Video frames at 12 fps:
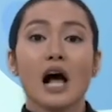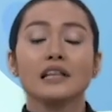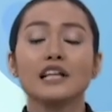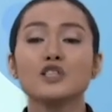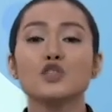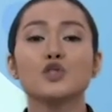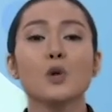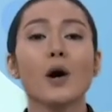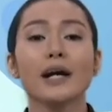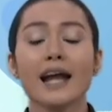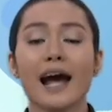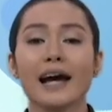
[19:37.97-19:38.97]
Let's
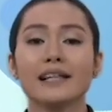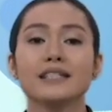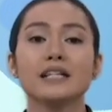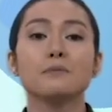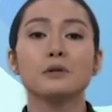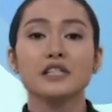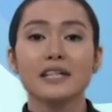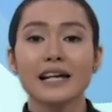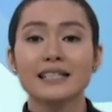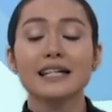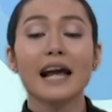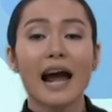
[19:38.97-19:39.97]
join hands in
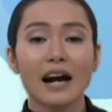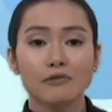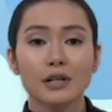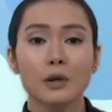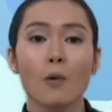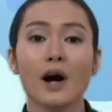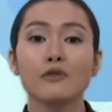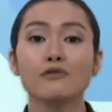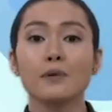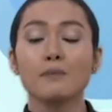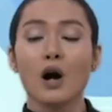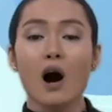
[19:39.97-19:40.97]
protecting everyone
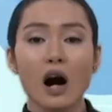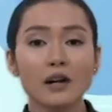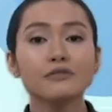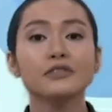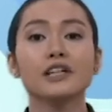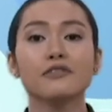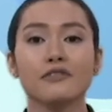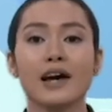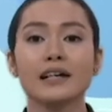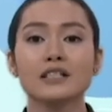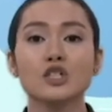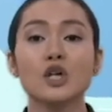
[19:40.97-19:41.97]
from the harmful
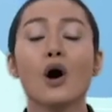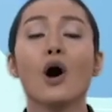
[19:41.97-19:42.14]
effects